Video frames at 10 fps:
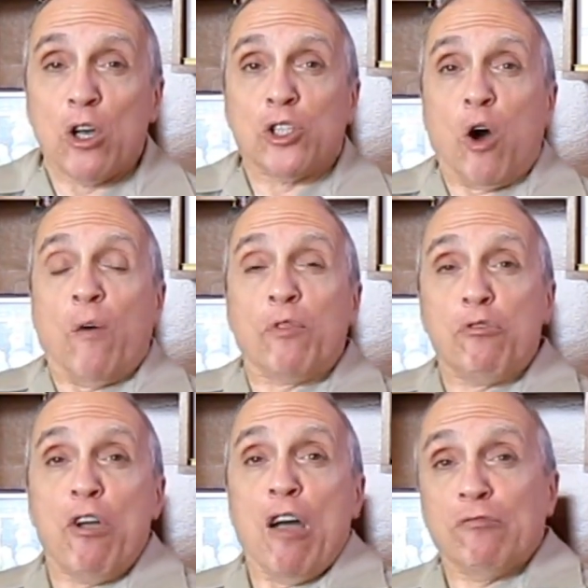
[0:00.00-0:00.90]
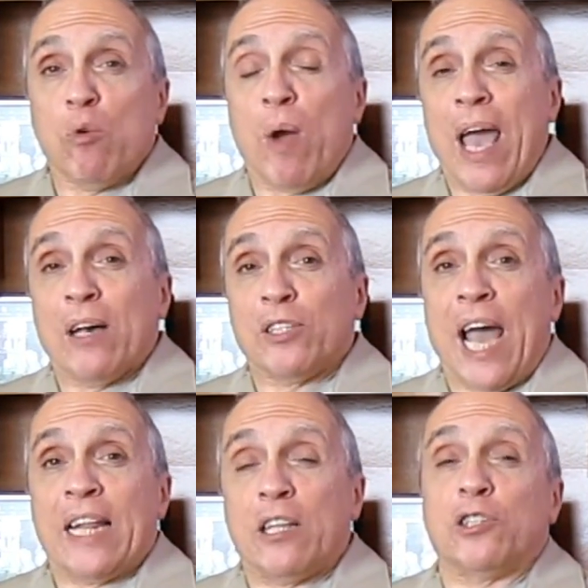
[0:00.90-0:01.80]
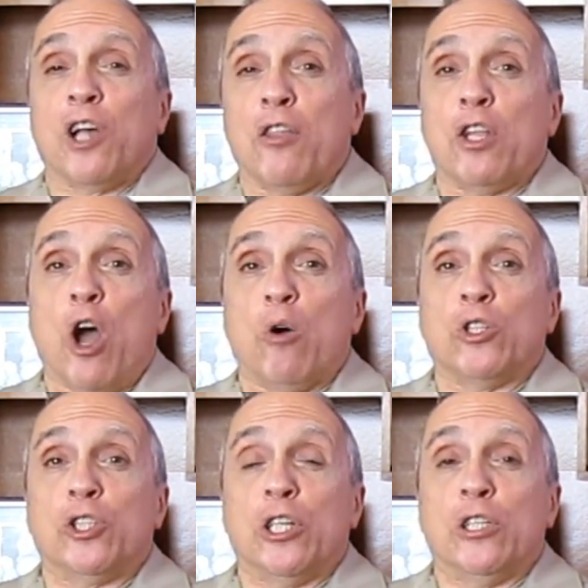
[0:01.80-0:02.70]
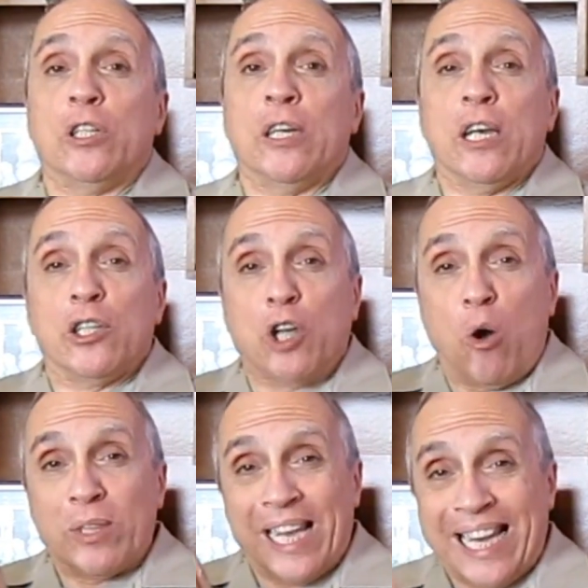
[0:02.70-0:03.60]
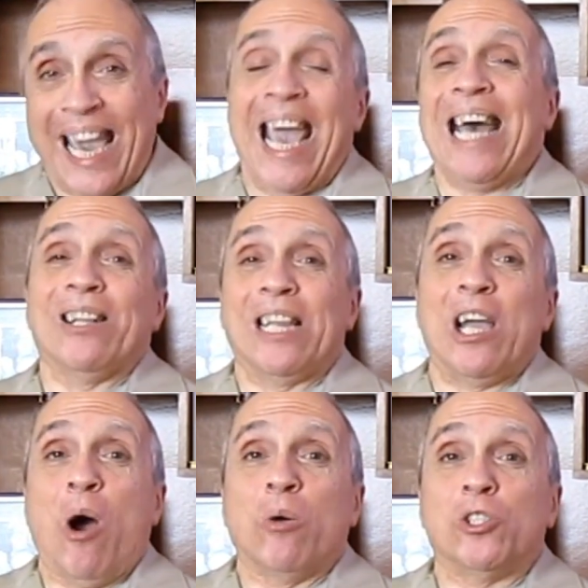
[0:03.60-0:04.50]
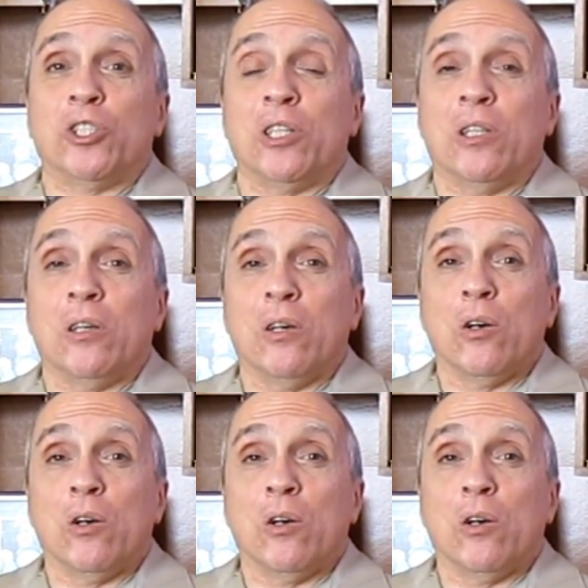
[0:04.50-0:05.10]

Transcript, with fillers: So if 300 whales out of the Southern Ocean is going to kill the ocean,